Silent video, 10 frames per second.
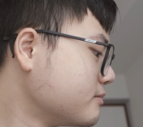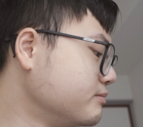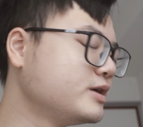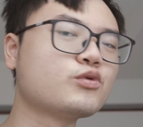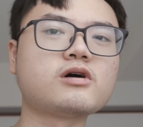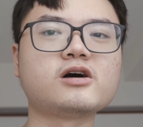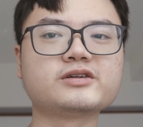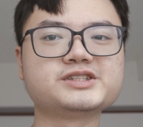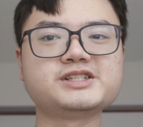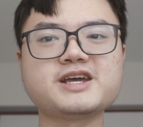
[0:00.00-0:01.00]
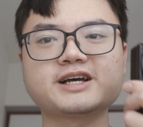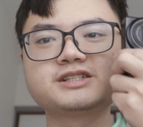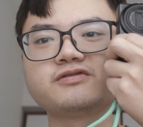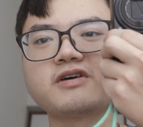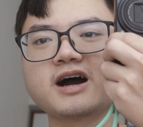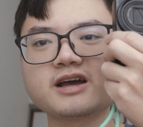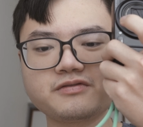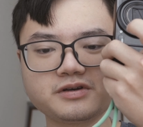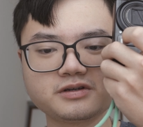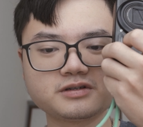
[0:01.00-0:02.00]
Meanwhile, on the C X
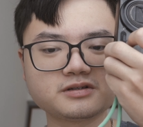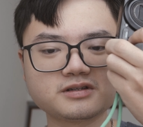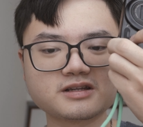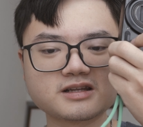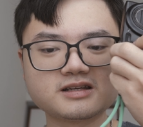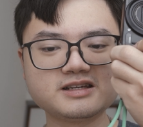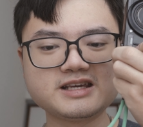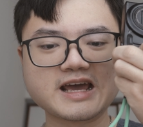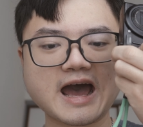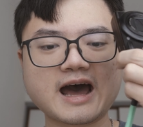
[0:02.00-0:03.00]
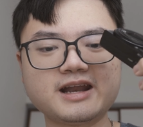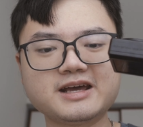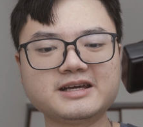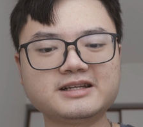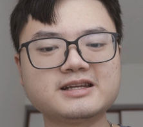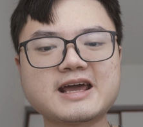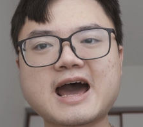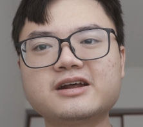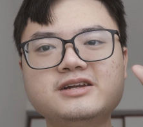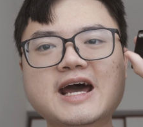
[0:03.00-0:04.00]
five here, yeah, they they
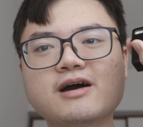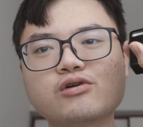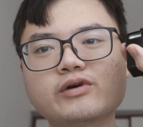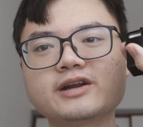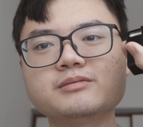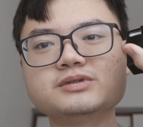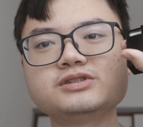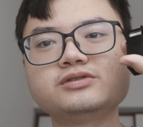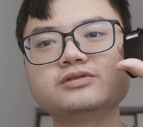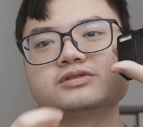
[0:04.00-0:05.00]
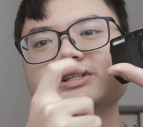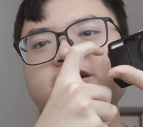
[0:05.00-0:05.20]
had a downgrade in materials.